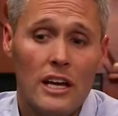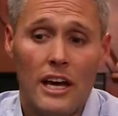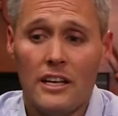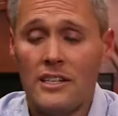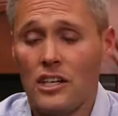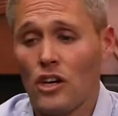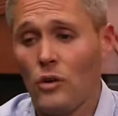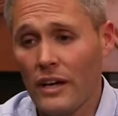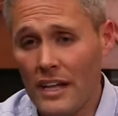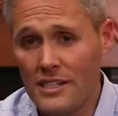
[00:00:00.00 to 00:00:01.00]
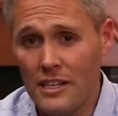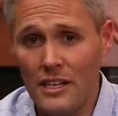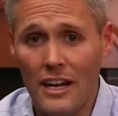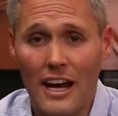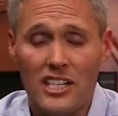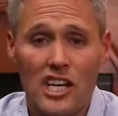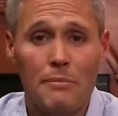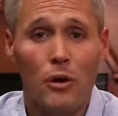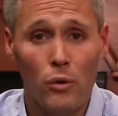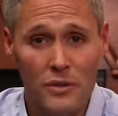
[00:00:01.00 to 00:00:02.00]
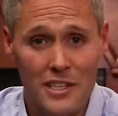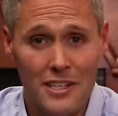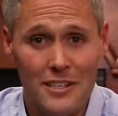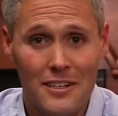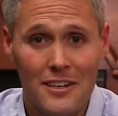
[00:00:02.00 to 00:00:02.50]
It doesn't go against it. It actually upholds it.